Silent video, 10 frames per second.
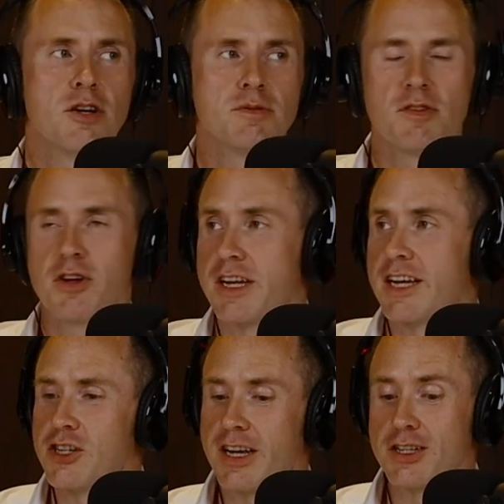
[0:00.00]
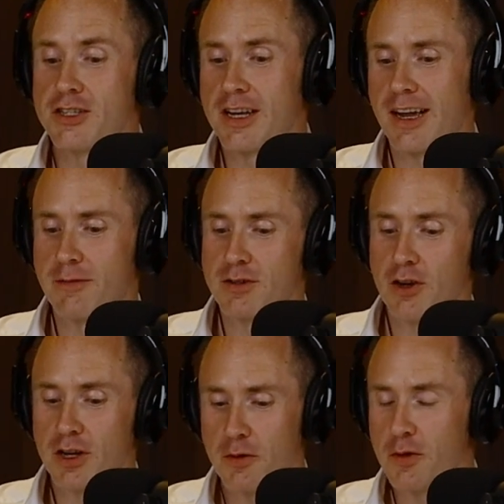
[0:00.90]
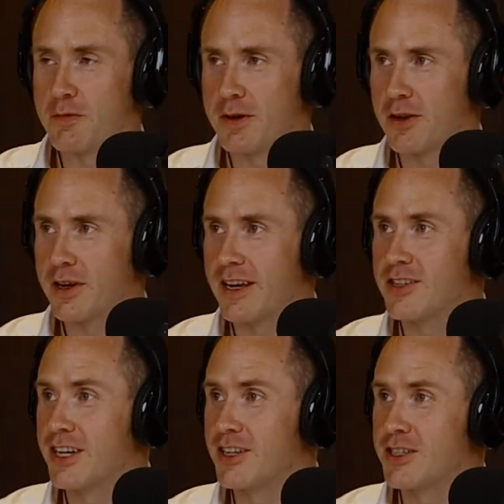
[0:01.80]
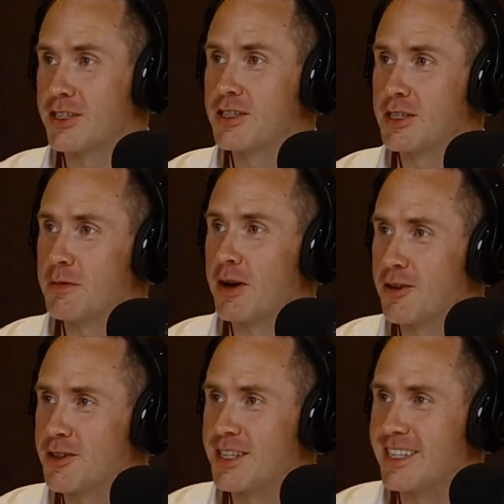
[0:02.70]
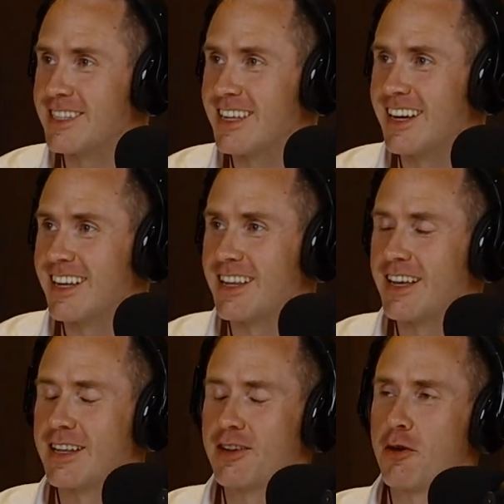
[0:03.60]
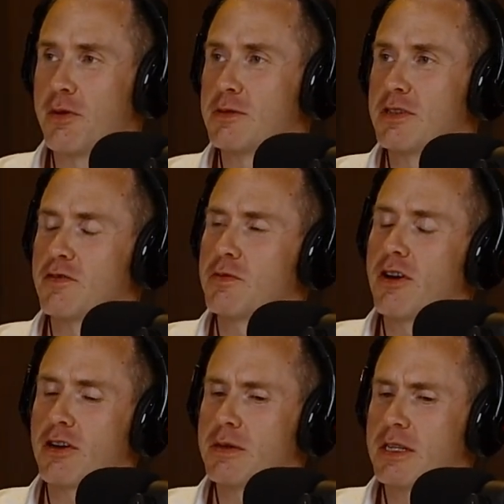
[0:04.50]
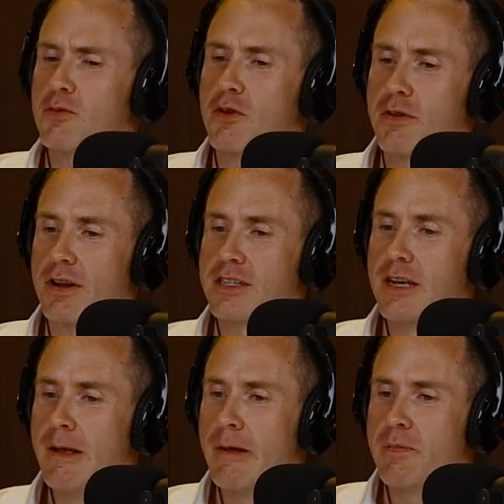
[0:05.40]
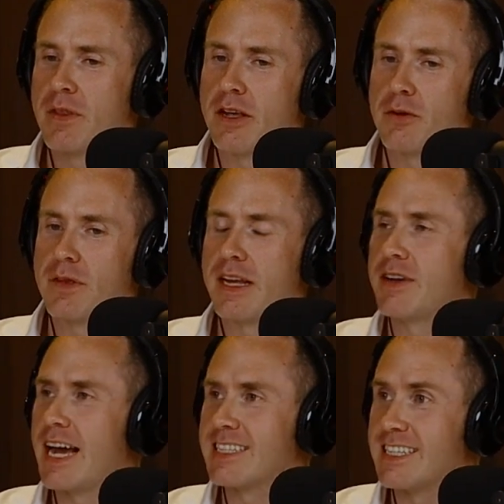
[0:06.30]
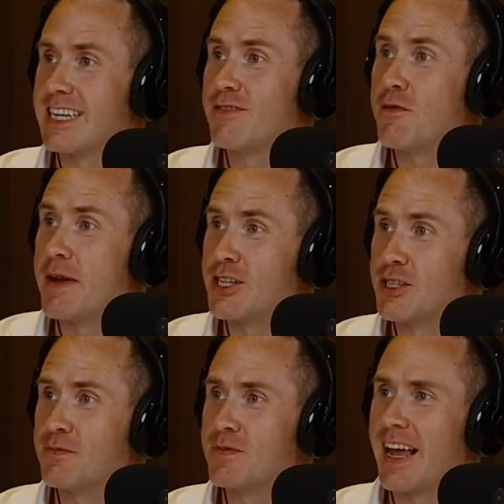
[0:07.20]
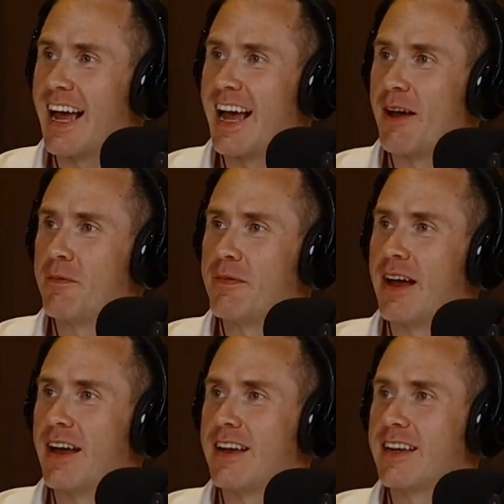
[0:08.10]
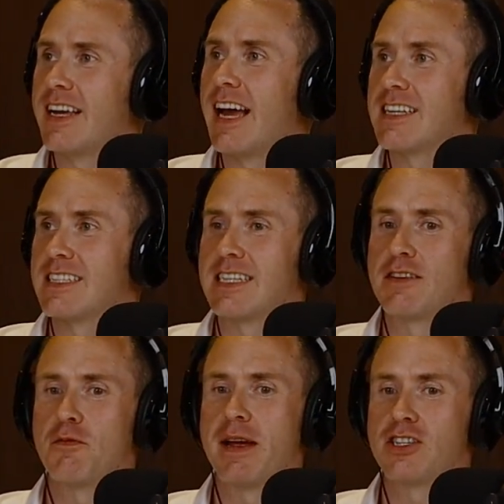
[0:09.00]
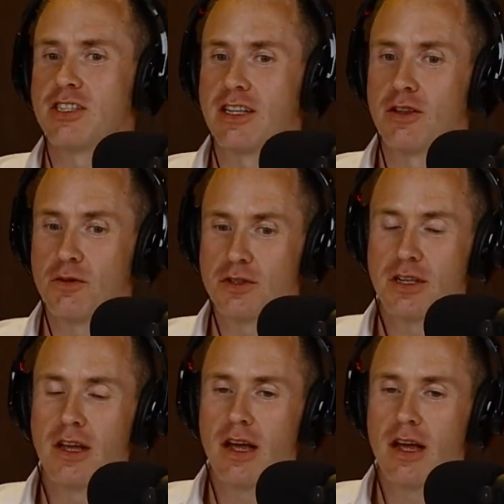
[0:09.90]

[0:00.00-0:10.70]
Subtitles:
terms of looking at change, certainly wouldn't be looking at changing democracies, the core principles of democracy. It's more around, even access to information, key access to information, and those